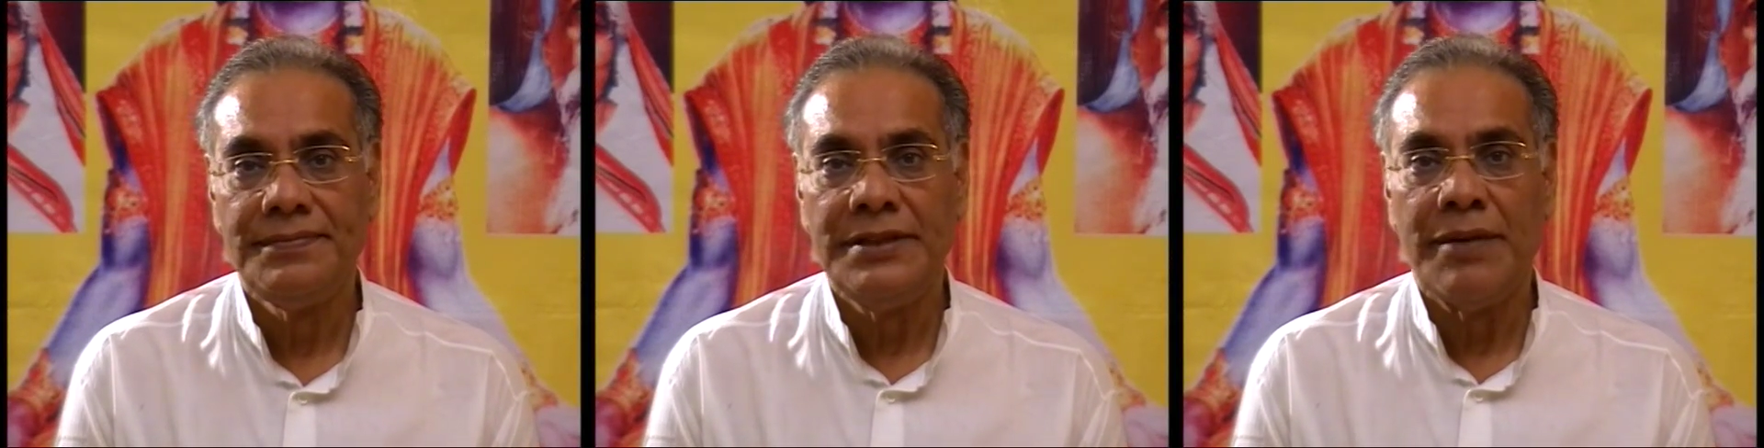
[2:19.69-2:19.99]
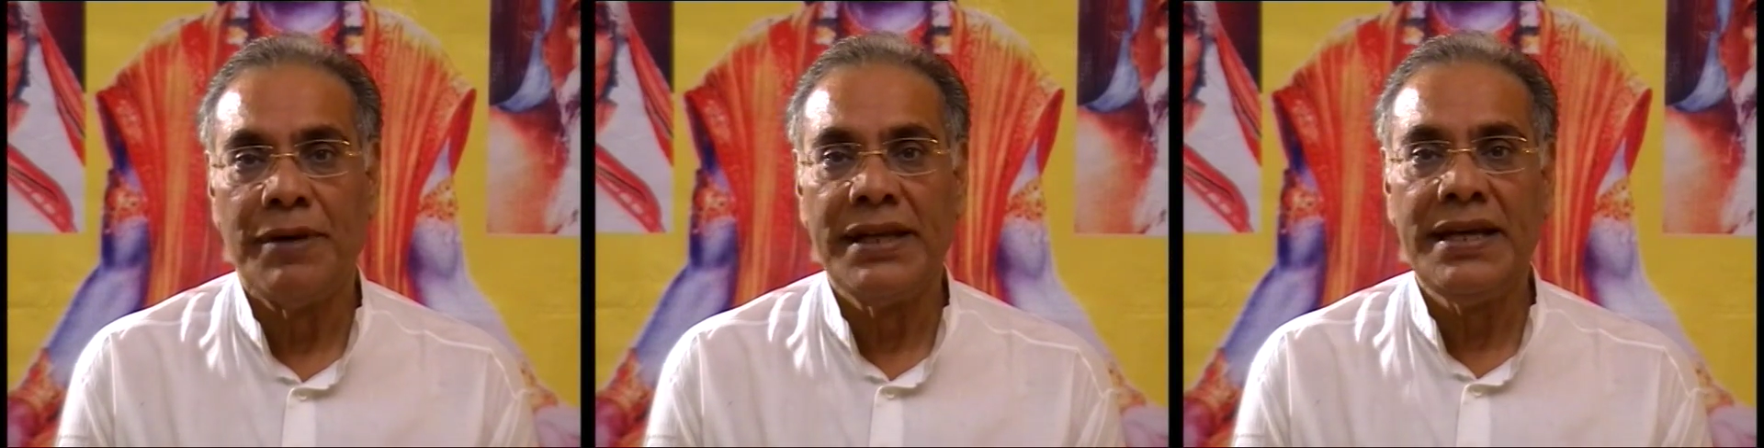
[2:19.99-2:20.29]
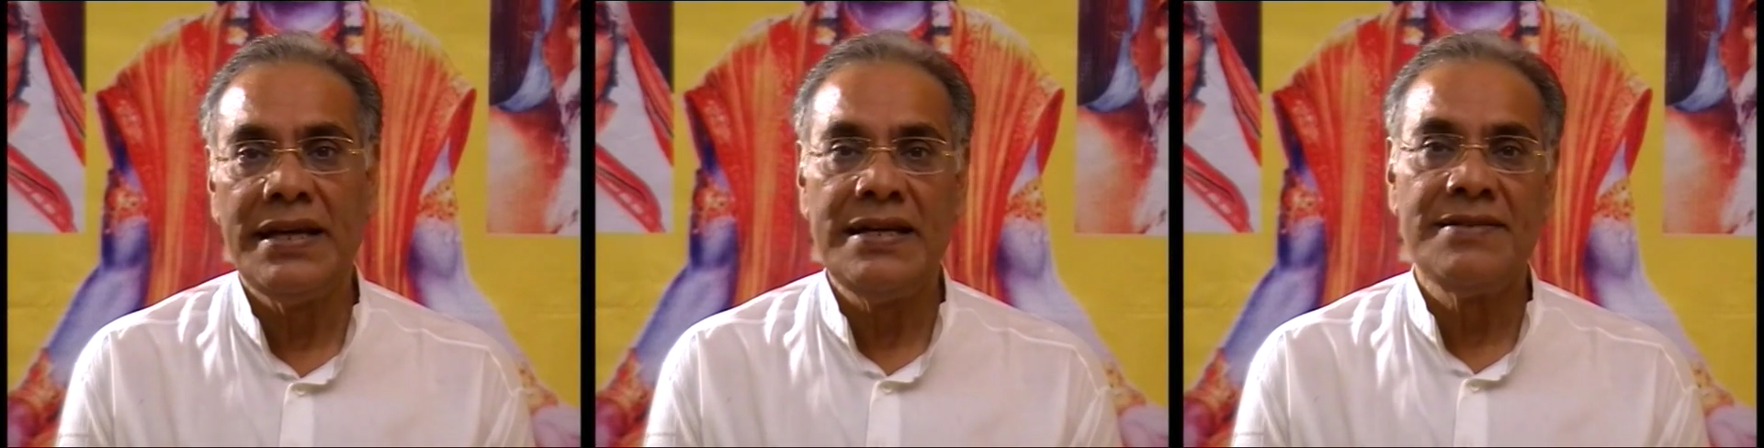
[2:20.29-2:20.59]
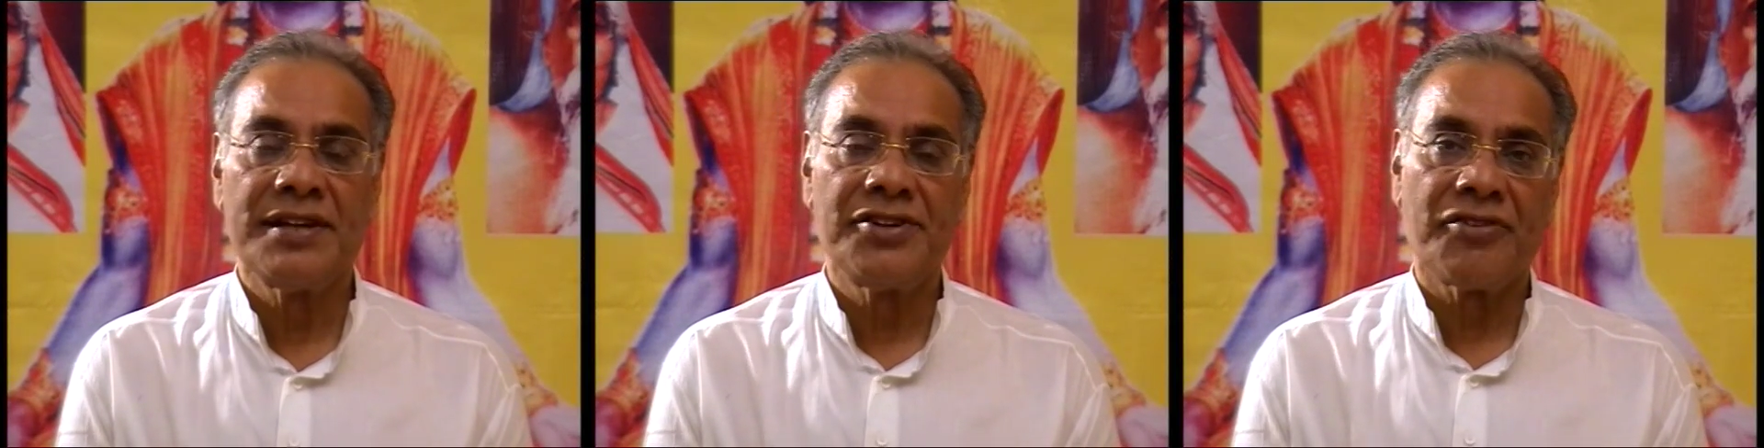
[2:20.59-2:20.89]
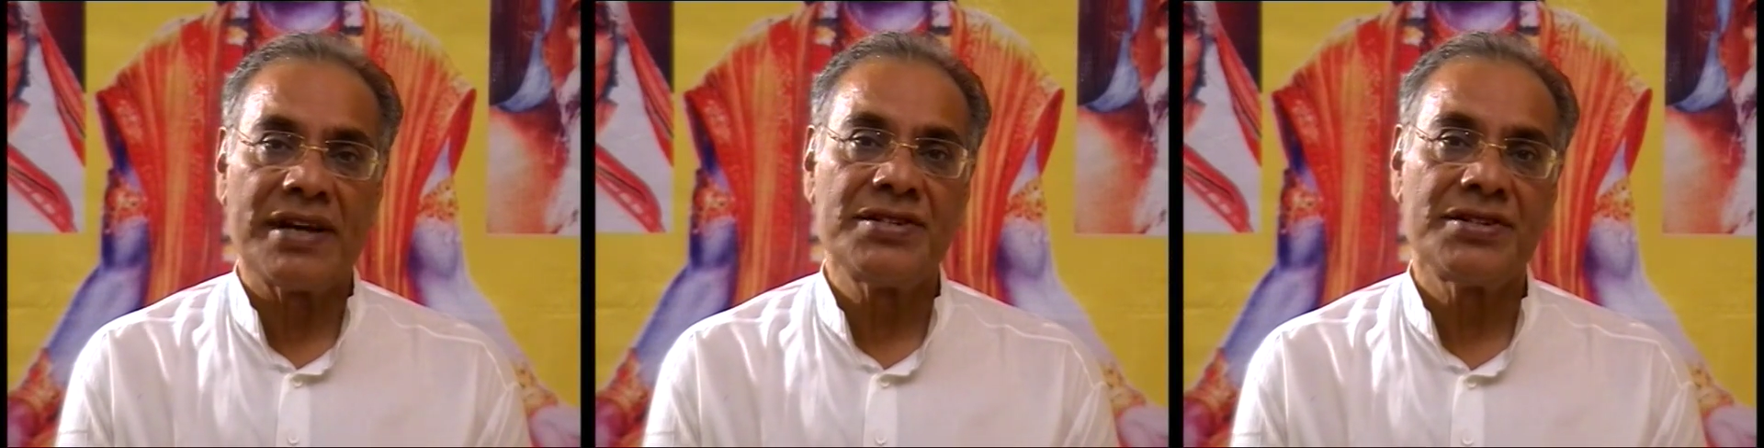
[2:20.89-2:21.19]
The money is a
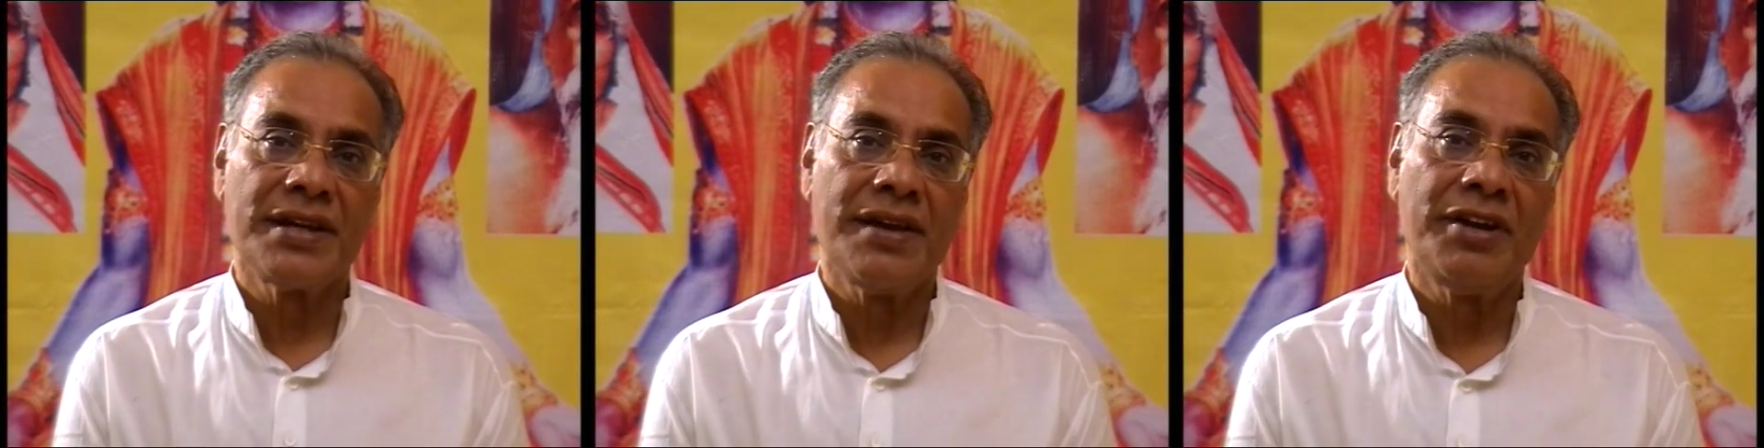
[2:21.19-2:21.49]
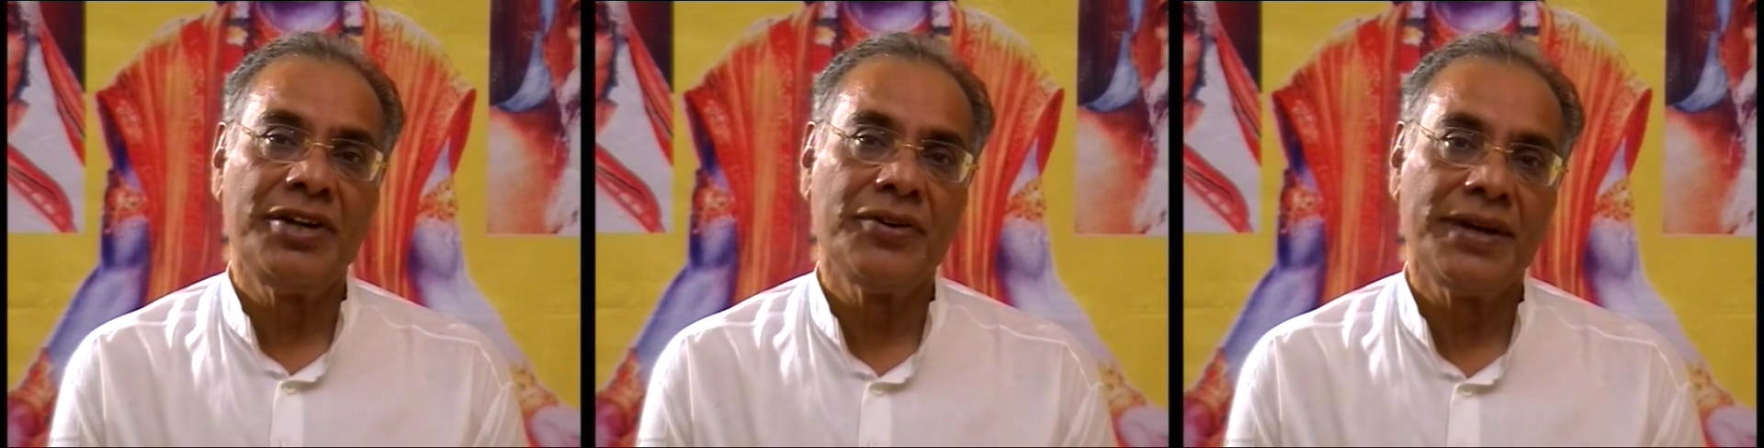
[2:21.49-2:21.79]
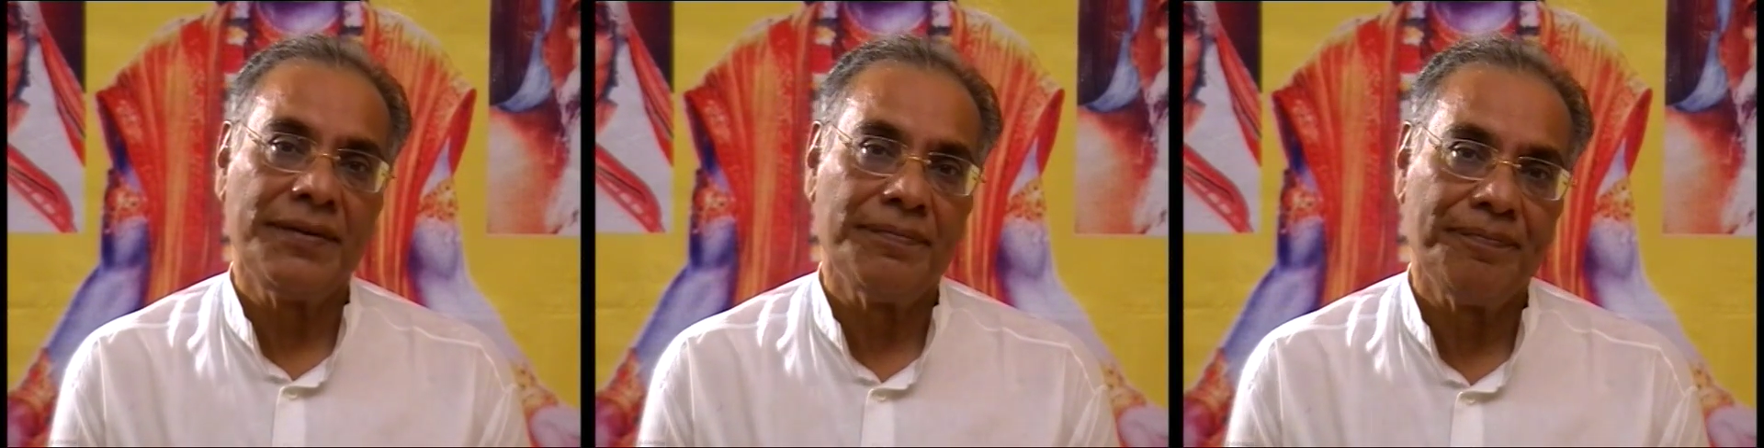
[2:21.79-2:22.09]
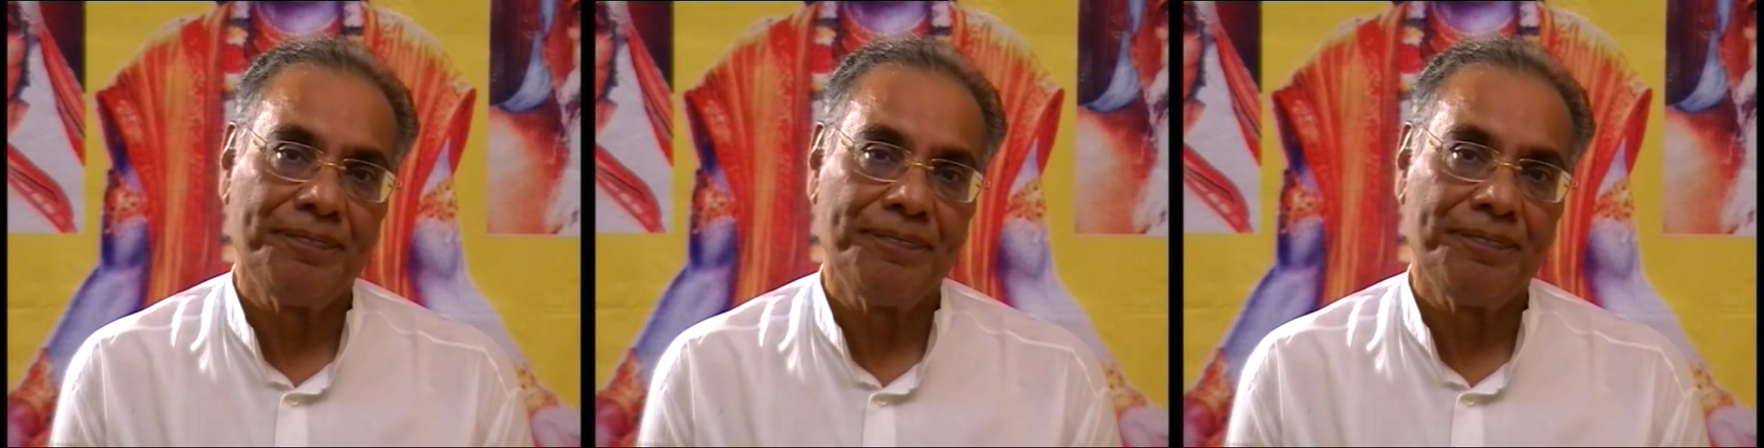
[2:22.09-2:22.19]
trust given to him.